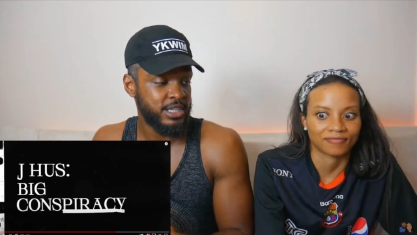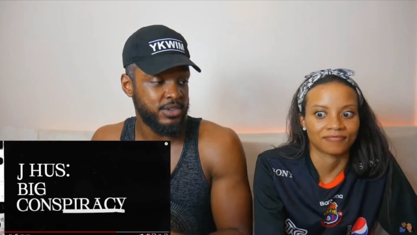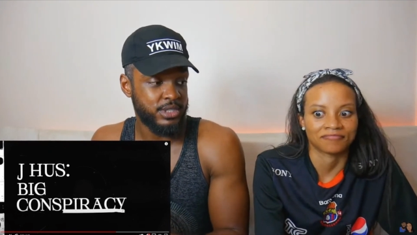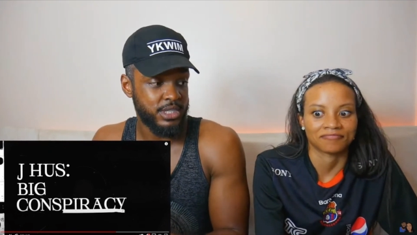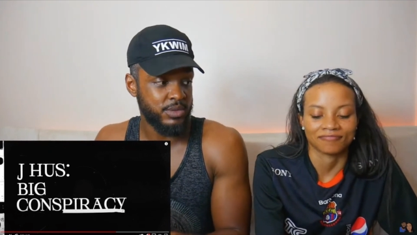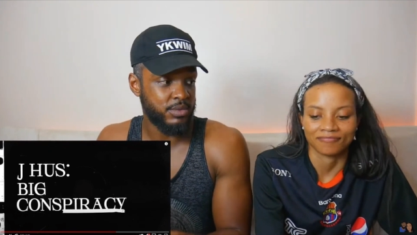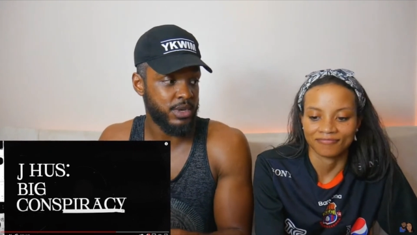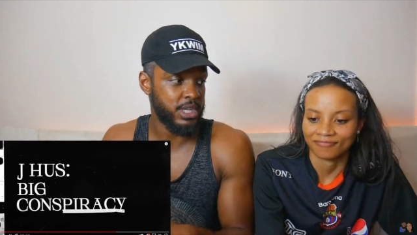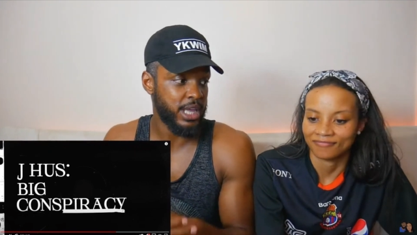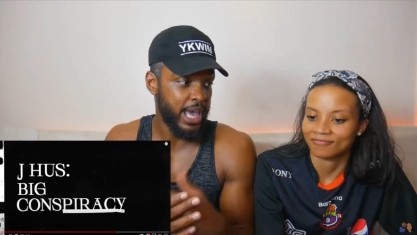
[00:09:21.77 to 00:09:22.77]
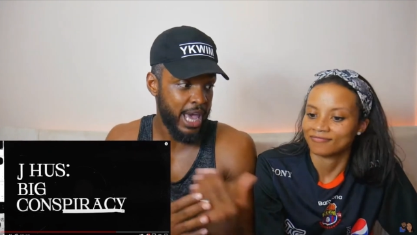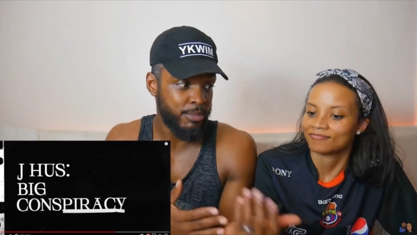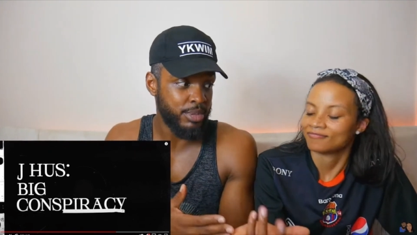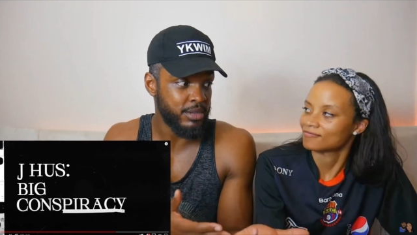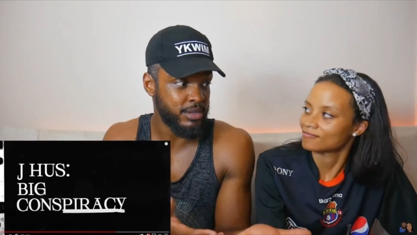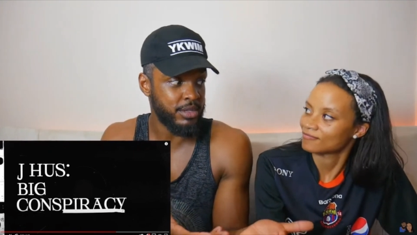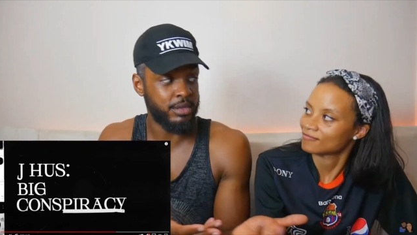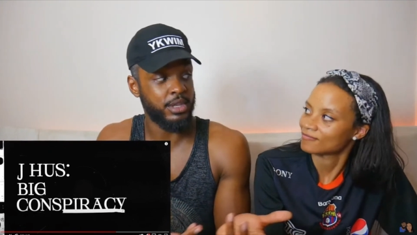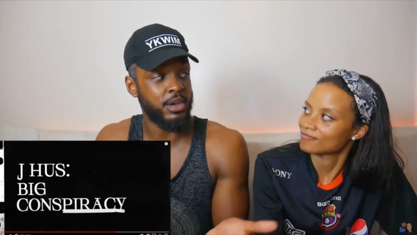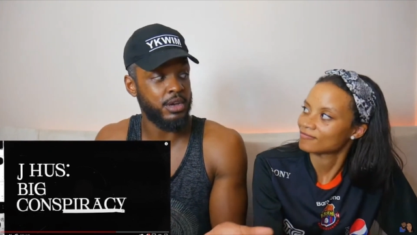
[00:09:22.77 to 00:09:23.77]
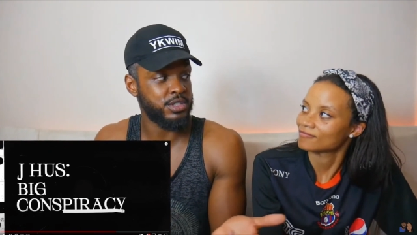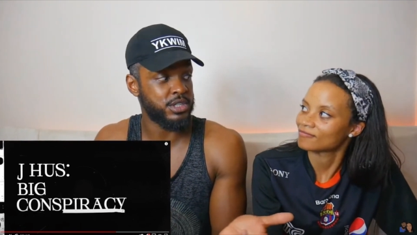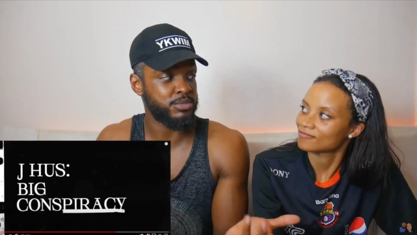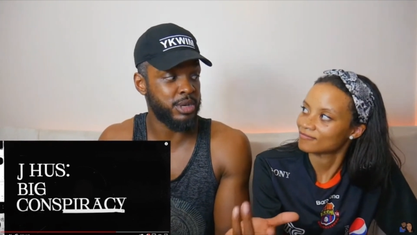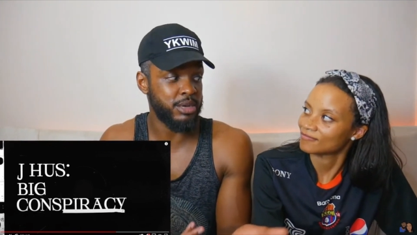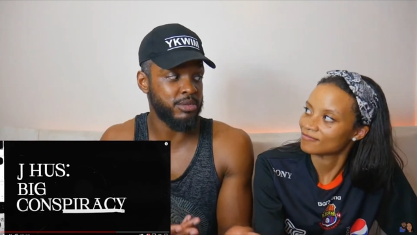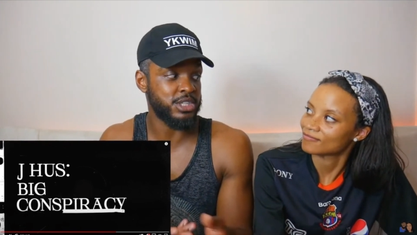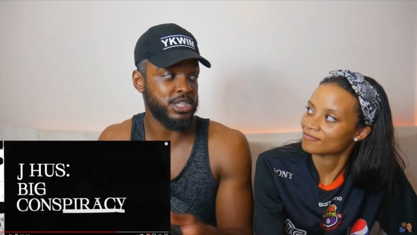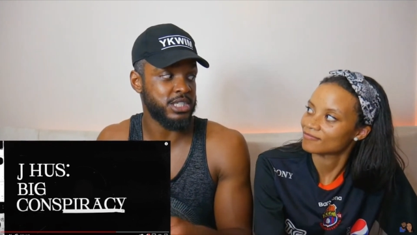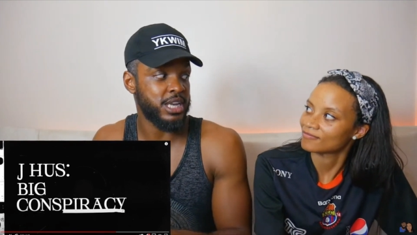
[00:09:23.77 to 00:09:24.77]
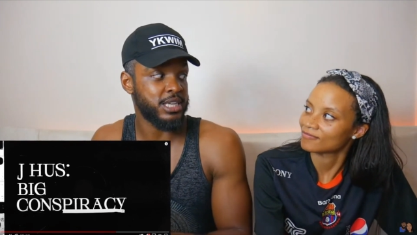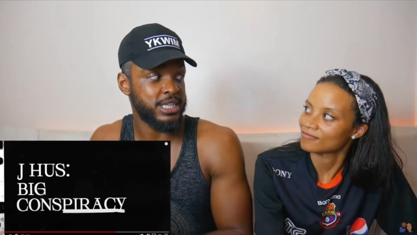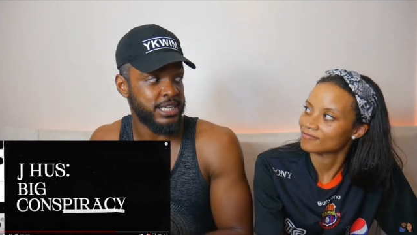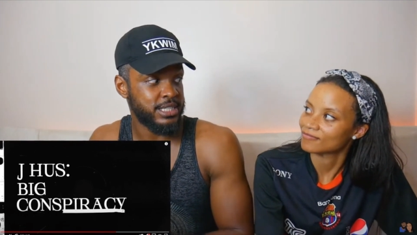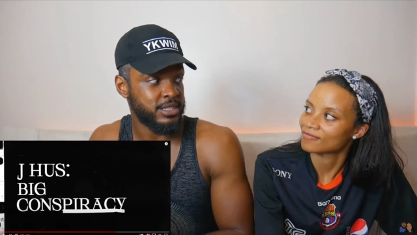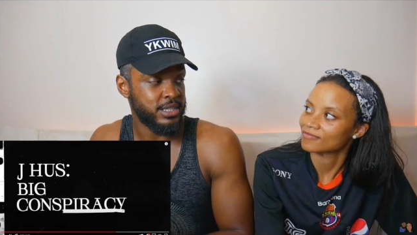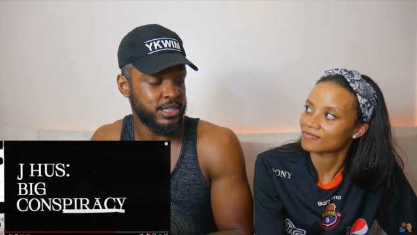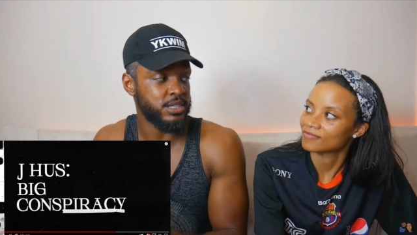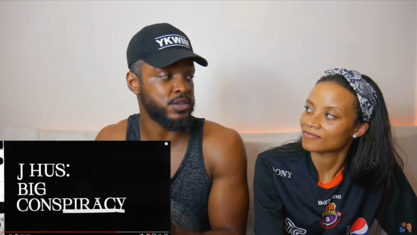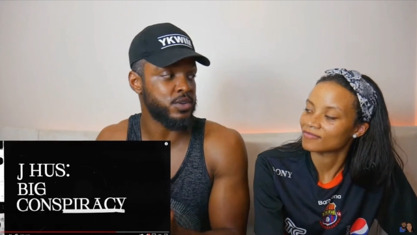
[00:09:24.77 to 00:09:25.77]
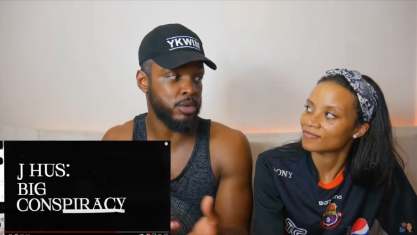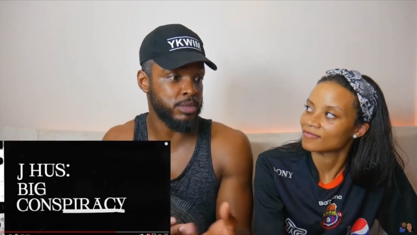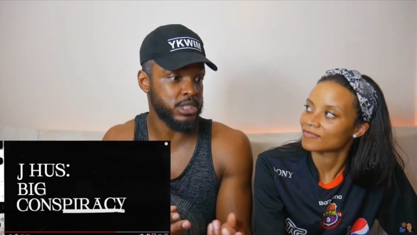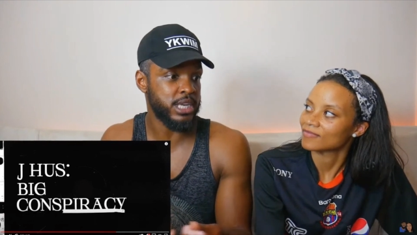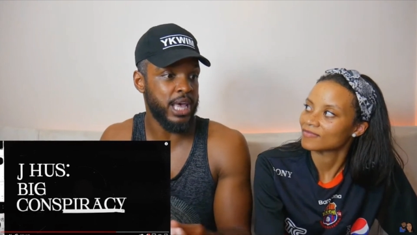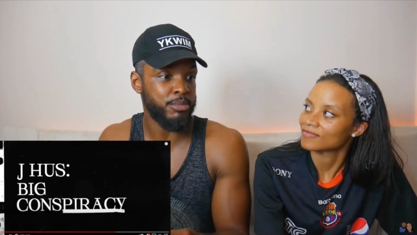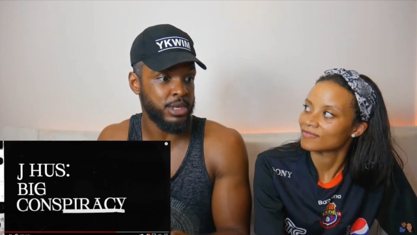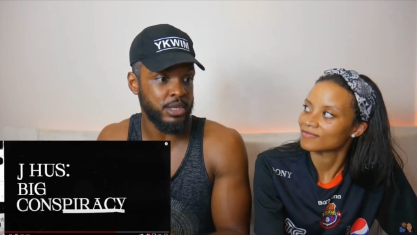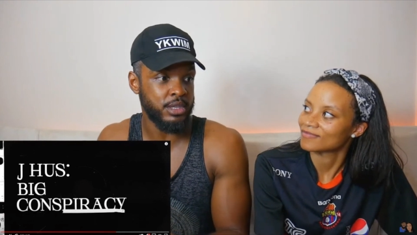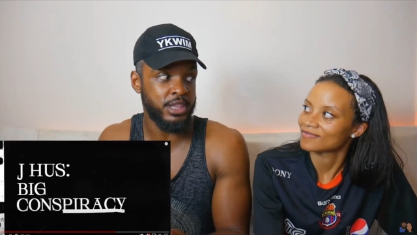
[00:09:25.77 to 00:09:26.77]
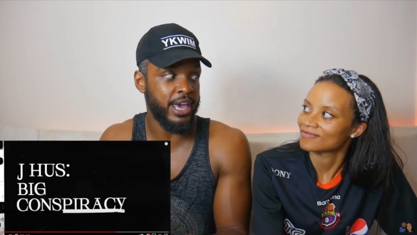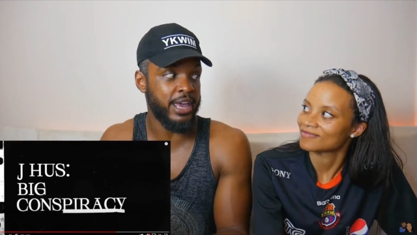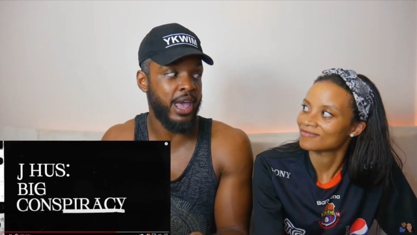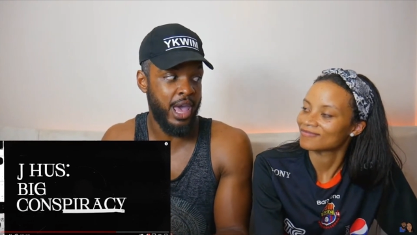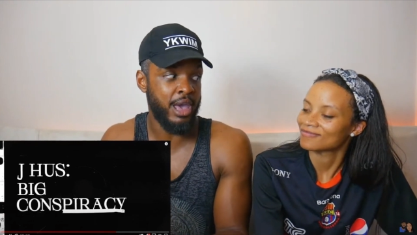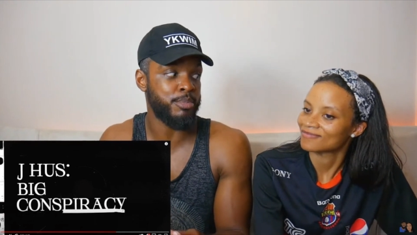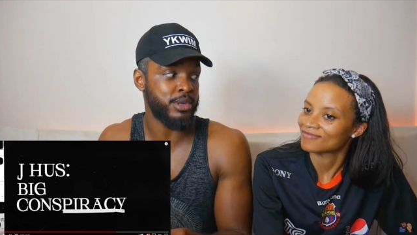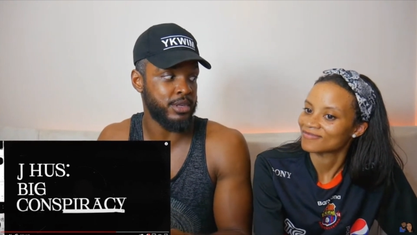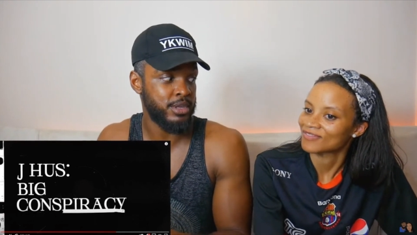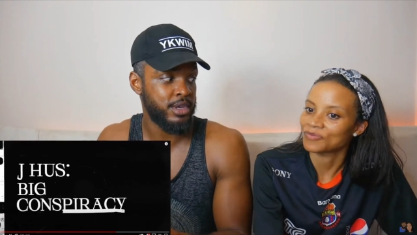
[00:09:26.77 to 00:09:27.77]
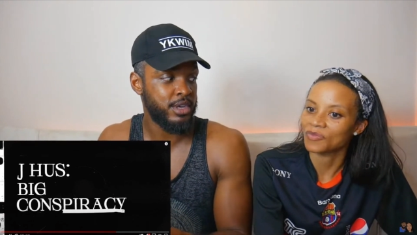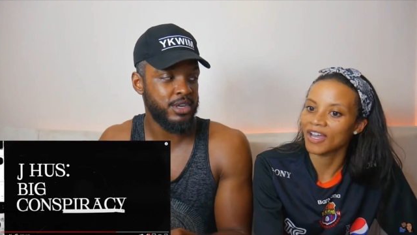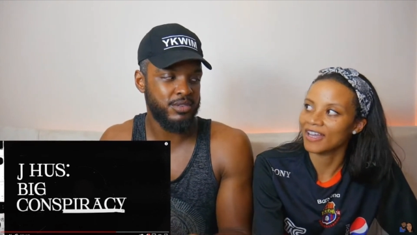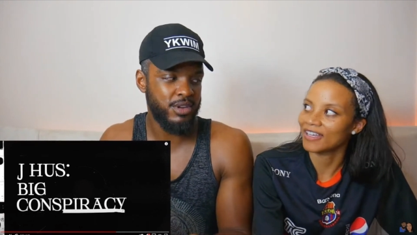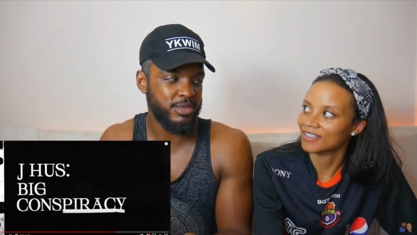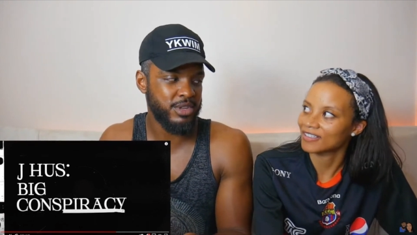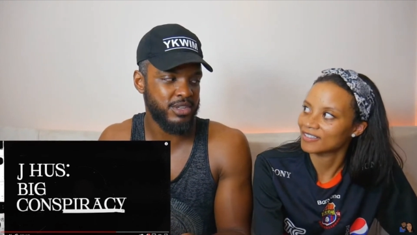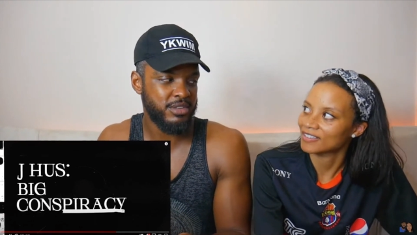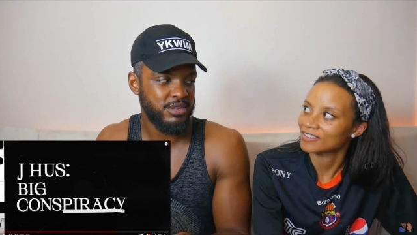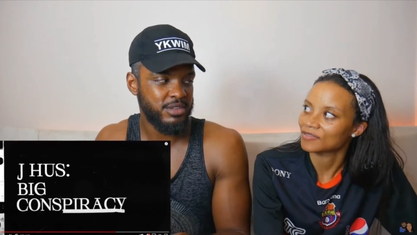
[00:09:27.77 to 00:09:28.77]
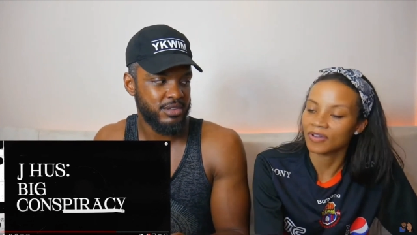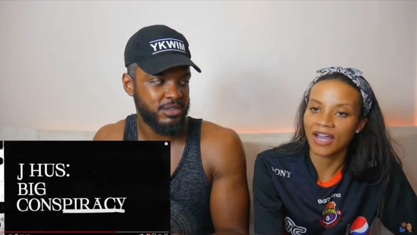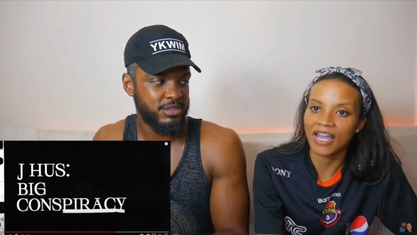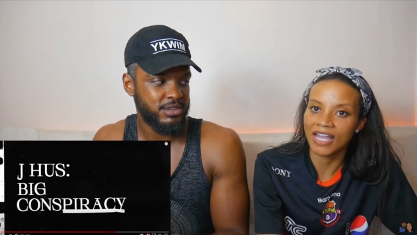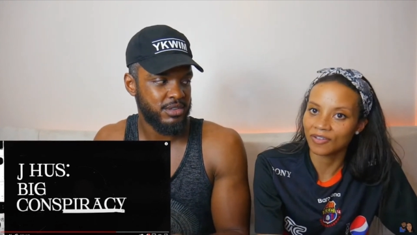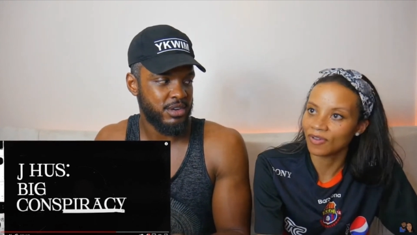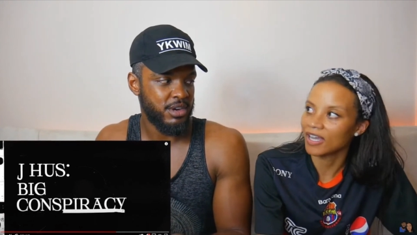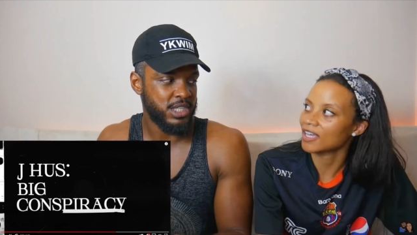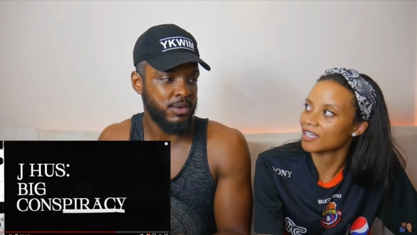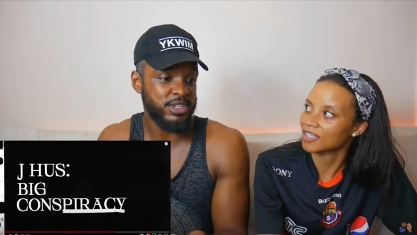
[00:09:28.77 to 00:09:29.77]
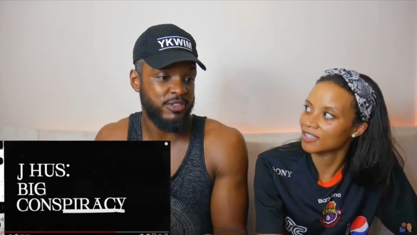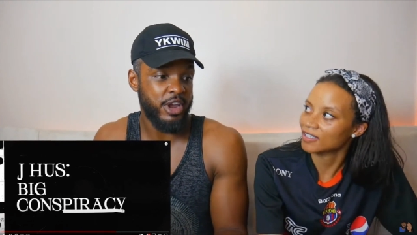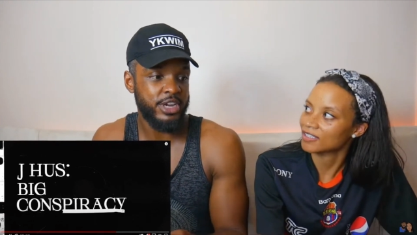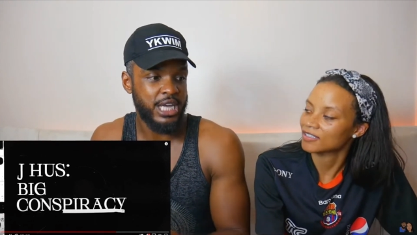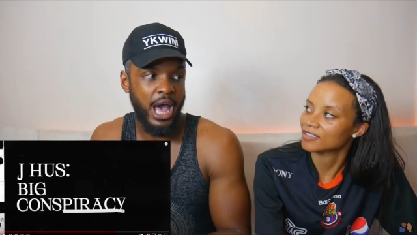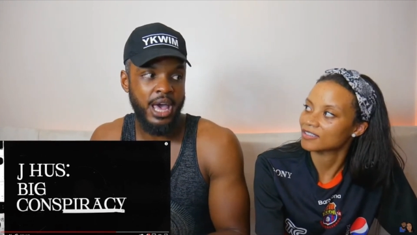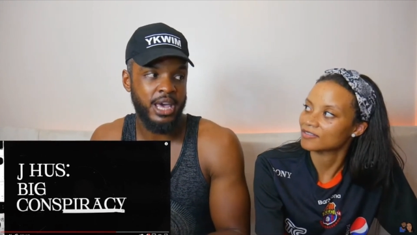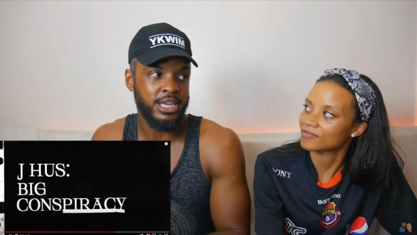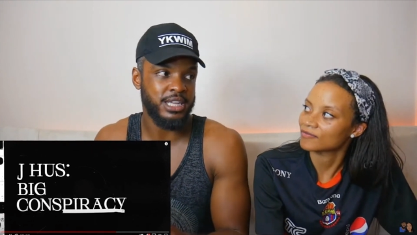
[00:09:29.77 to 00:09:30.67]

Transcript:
Speaker 1: You see someone like happy, they're like, oh, she's bubbly, she's kind of ditzy, because the norm is to not be that happy.
Speaker 2: Right.
Speaker 1: You know what I mean?
Speaker 2: Right.
Speaker 1: Or someone's very kind,